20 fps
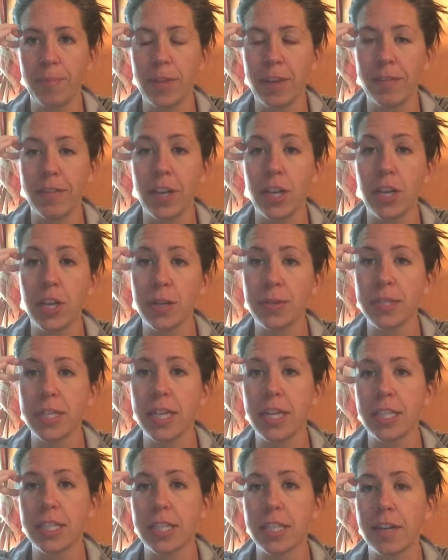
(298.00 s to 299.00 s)
if you're
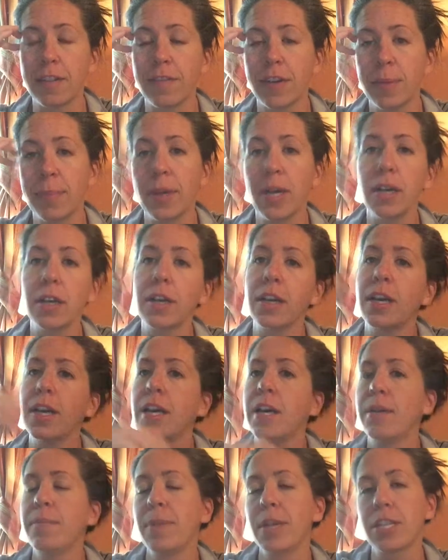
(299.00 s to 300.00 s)
using a server book,
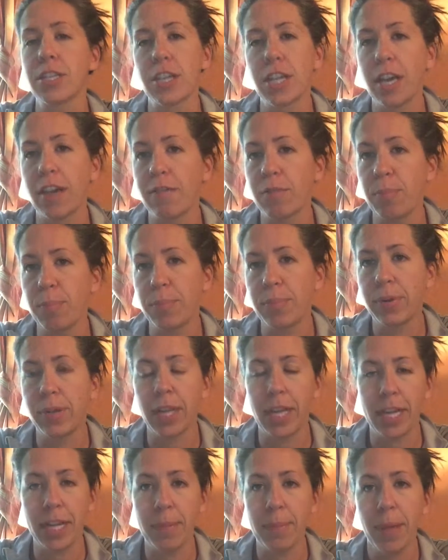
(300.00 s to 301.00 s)
make sure you have
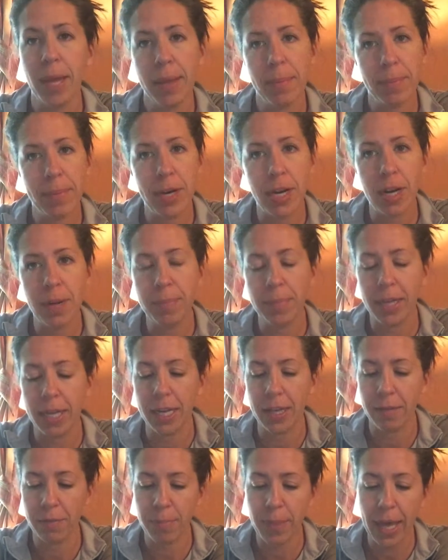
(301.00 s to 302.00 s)
plenty of paper,
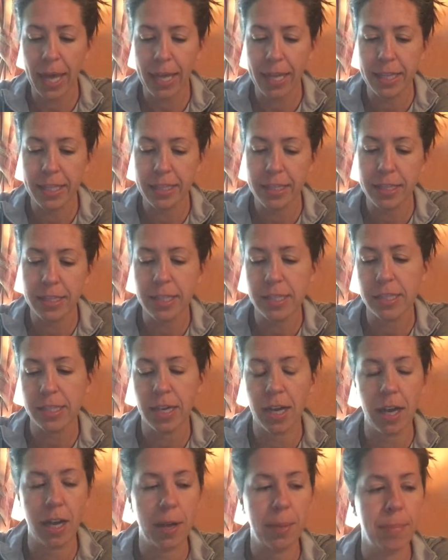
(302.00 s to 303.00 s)
plenty of pens.
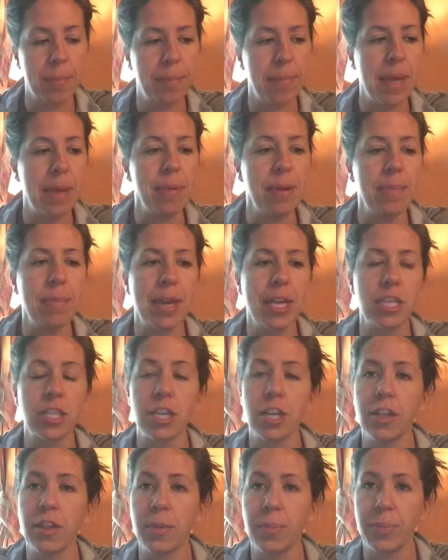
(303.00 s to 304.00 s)
Maybe make
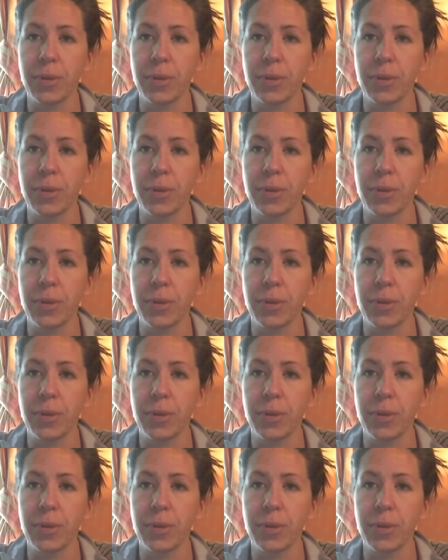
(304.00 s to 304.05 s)
sure the